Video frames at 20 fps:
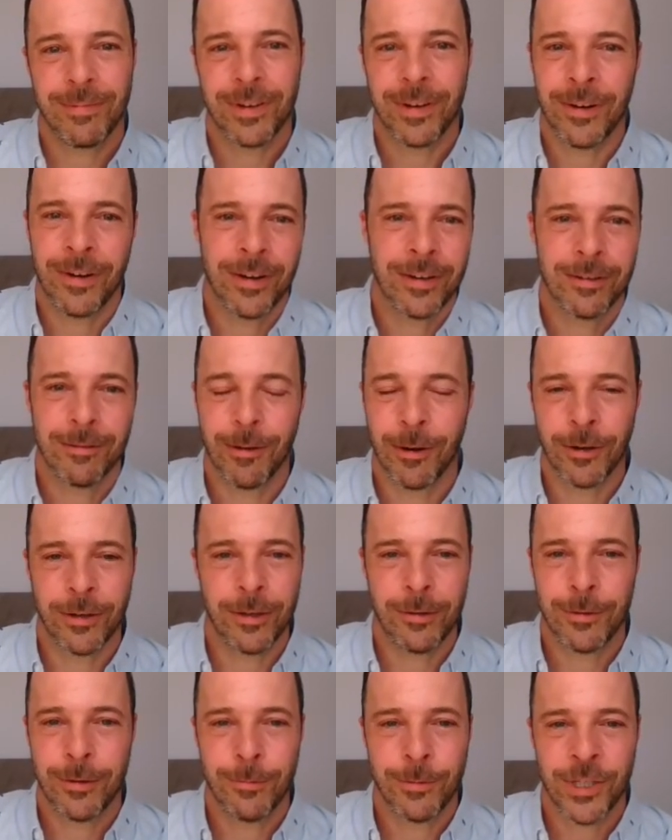on our
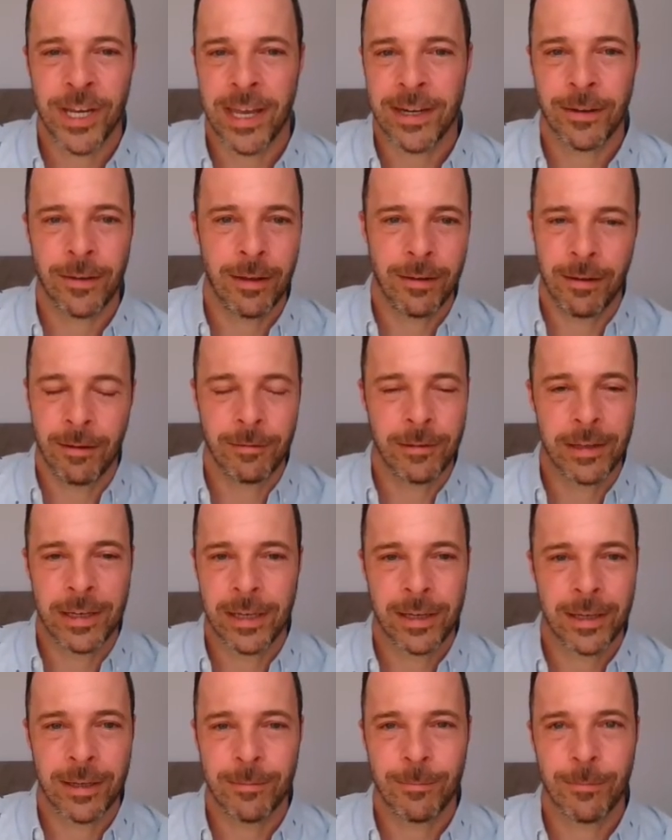YouTube channel. I'll
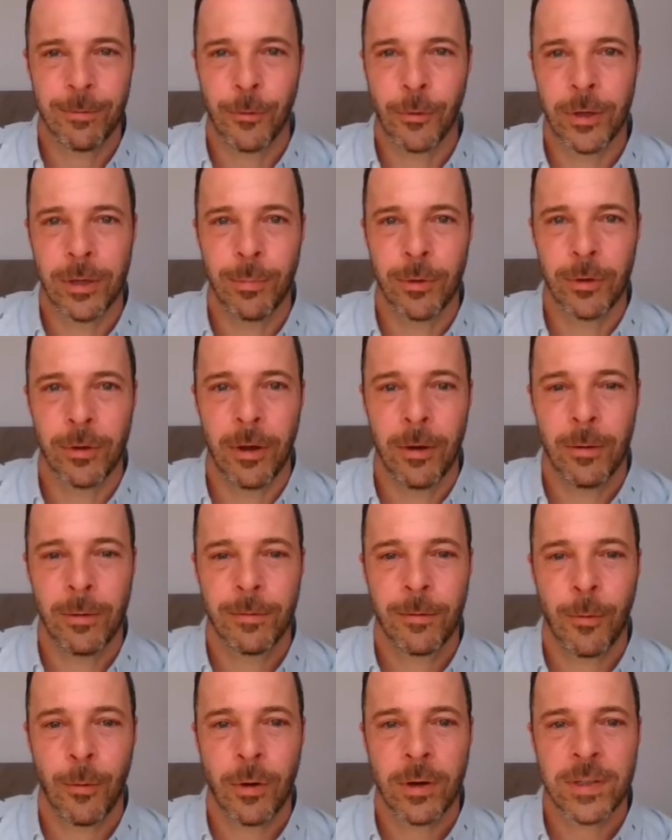link it for you below,
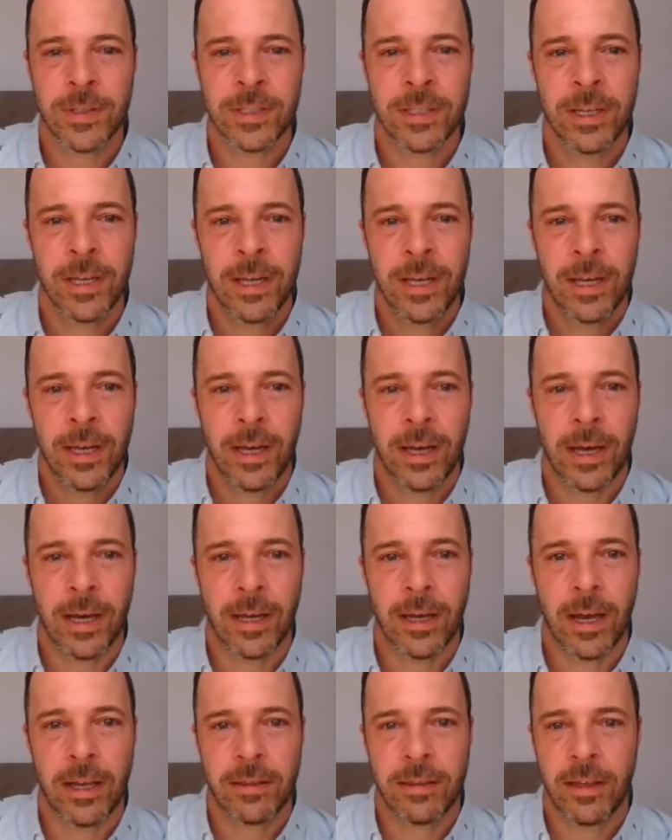of course.
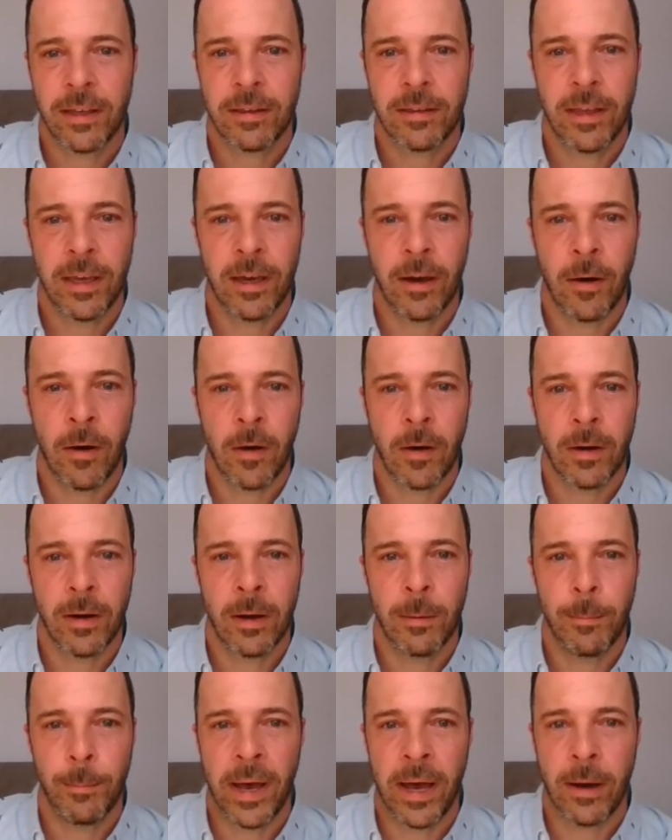I think they are
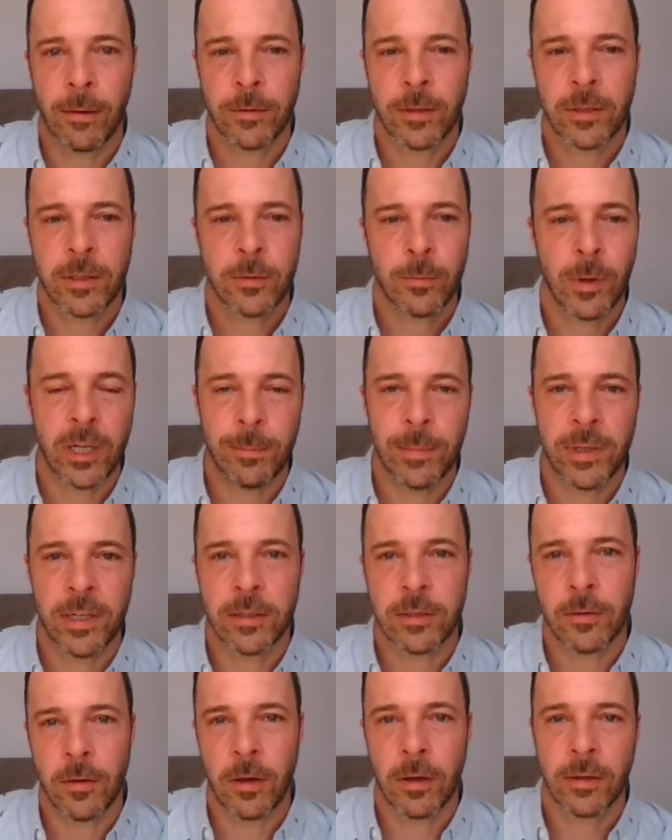about 20
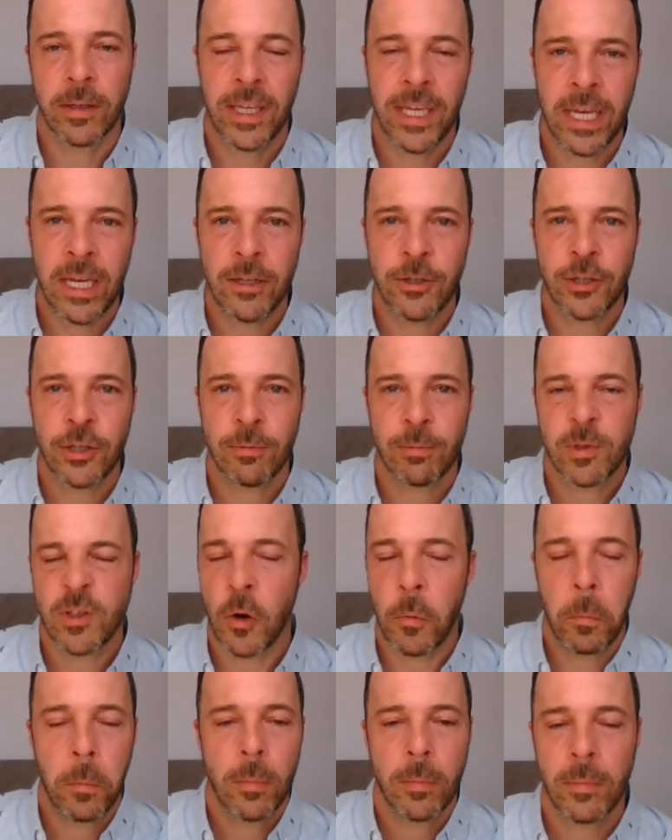minutes long each,
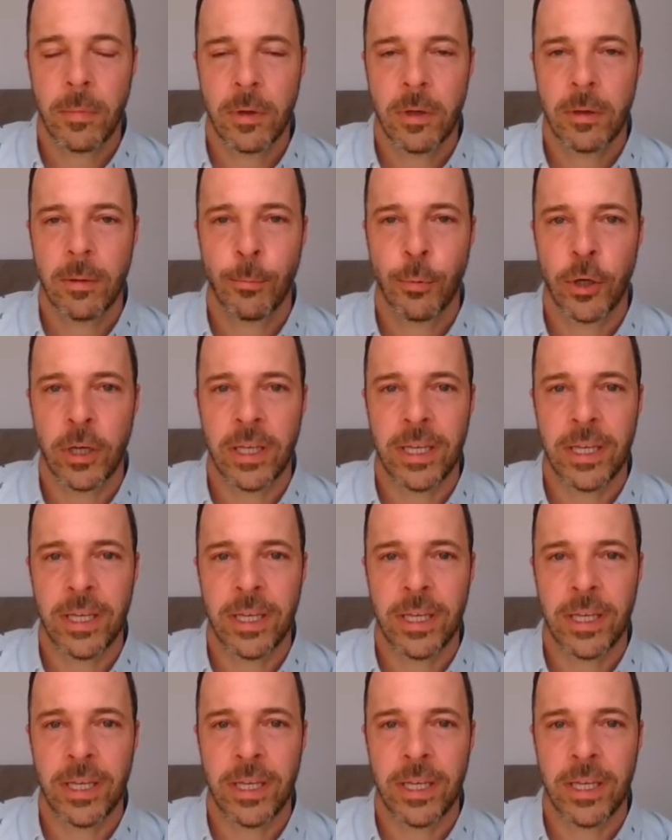so pretty